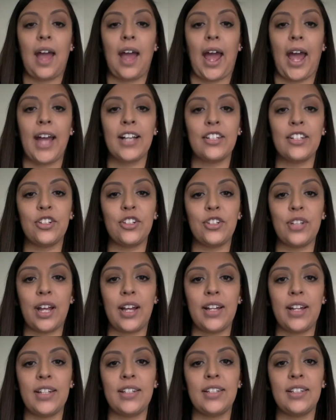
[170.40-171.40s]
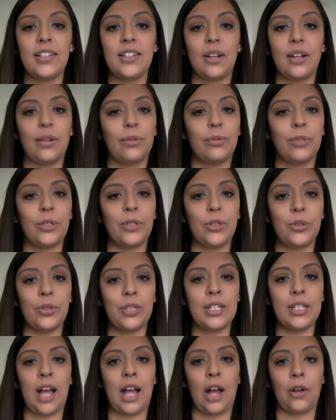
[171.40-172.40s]
exercise,
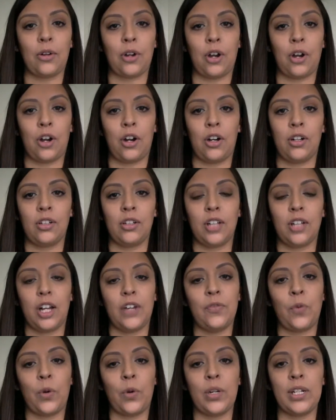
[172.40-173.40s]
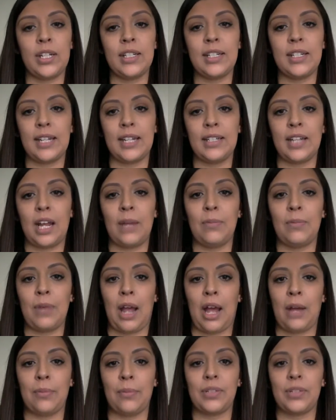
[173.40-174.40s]
reducing alcohol, avoiding daytime
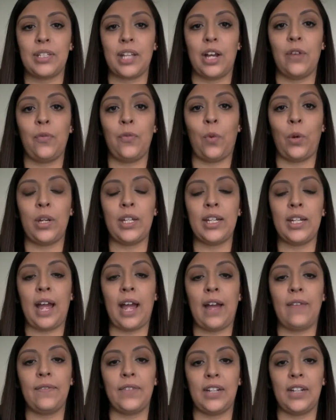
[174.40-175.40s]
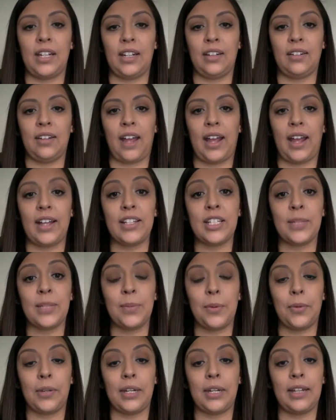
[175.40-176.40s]
naps, avoiding caffeine and
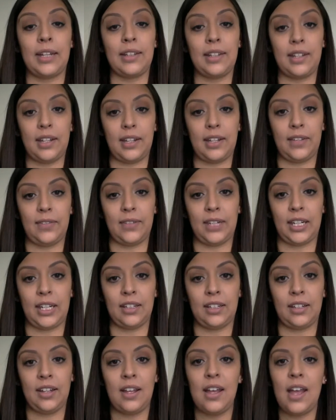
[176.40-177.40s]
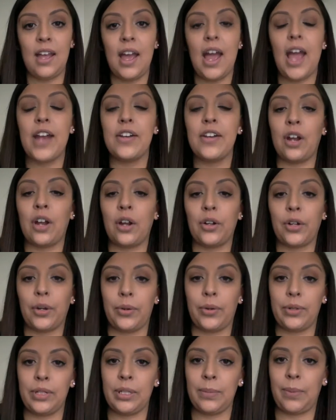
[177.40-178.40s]
smoking in the evening, and not
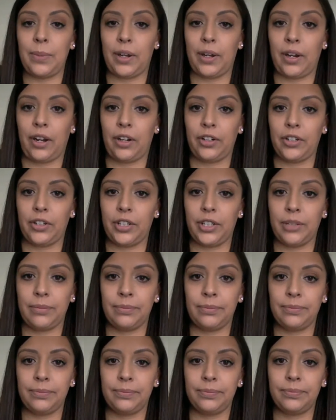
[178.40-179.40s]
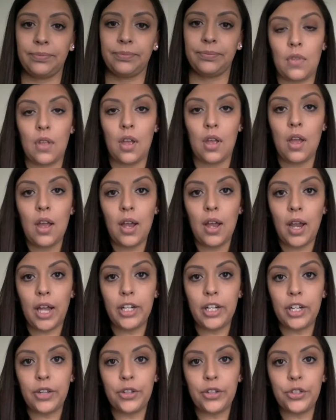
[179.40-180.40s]
going to bed hungry.
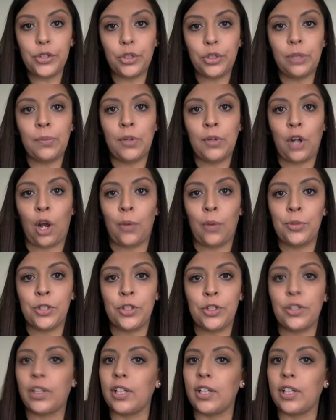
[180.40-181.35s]
Another treatment option to